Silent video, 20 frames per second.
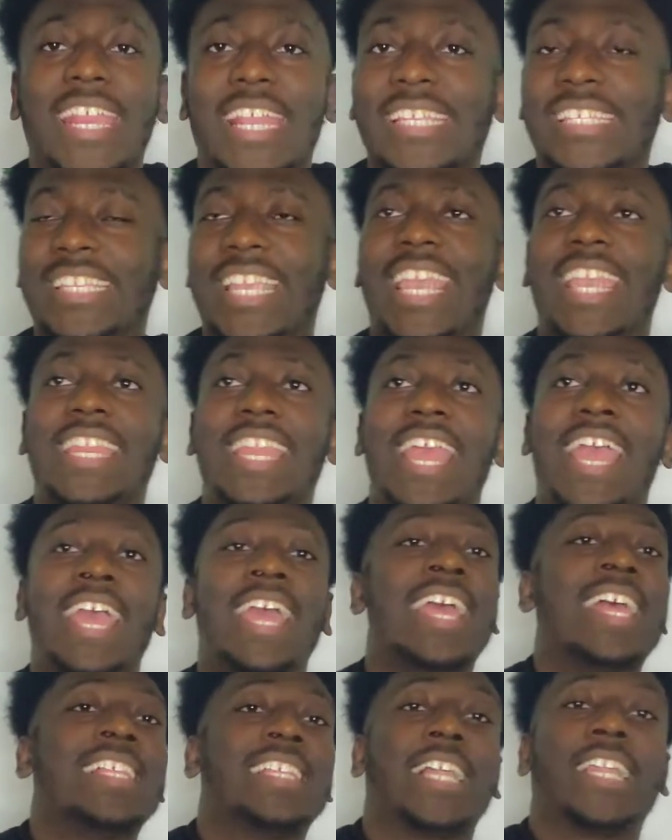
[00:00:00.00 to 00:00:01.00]
They're saying
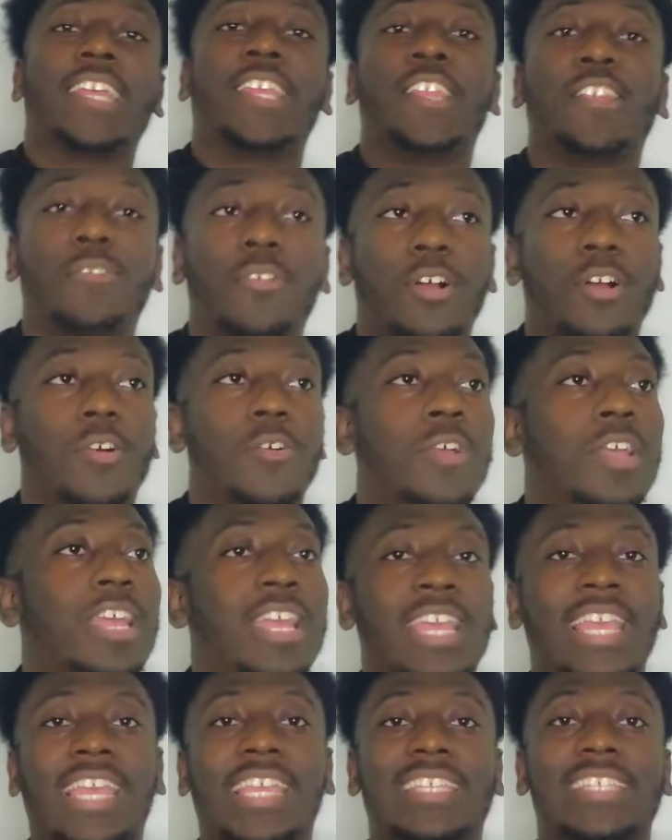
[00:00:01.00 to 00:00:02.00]
that Tyler Herro
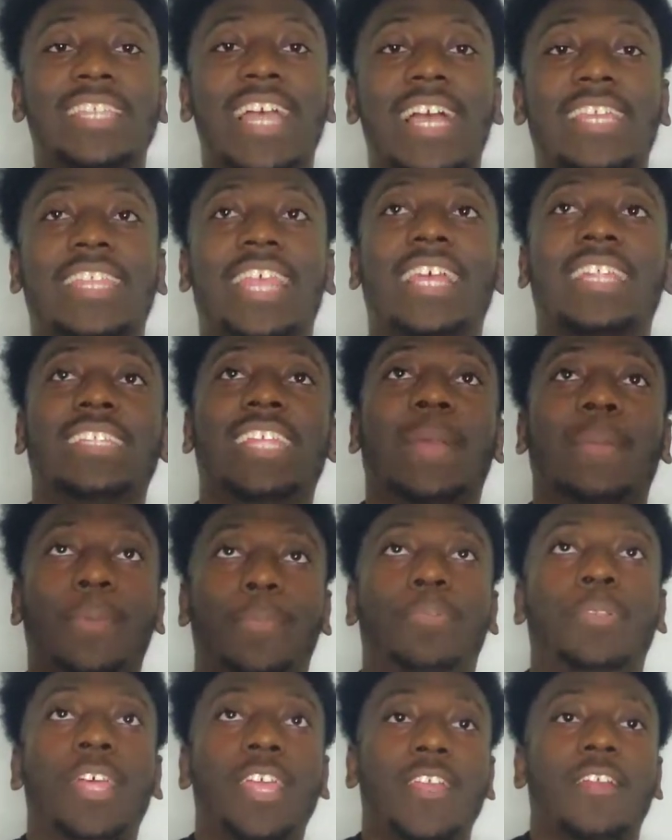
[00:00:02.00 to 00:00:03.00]
is not that type of
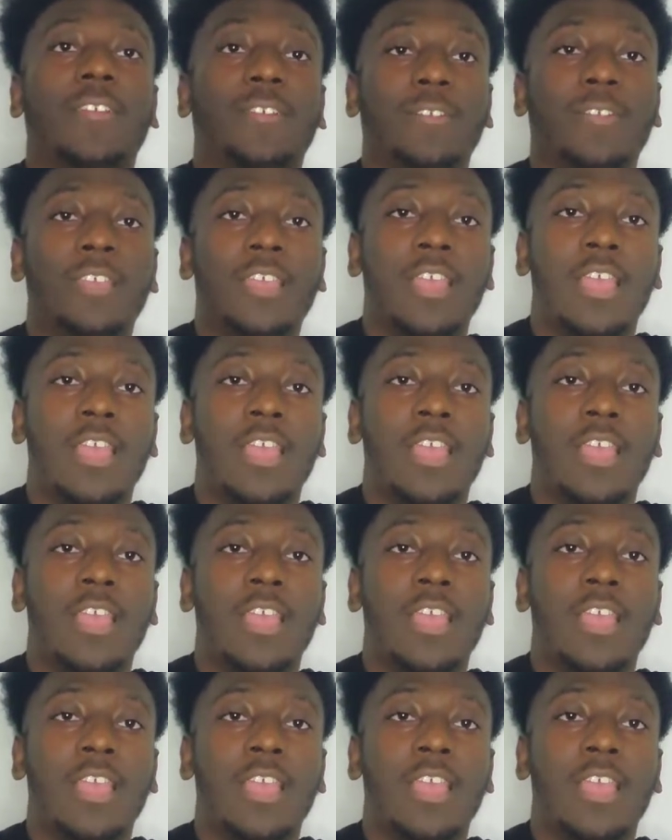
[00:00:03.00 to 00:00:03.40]
player.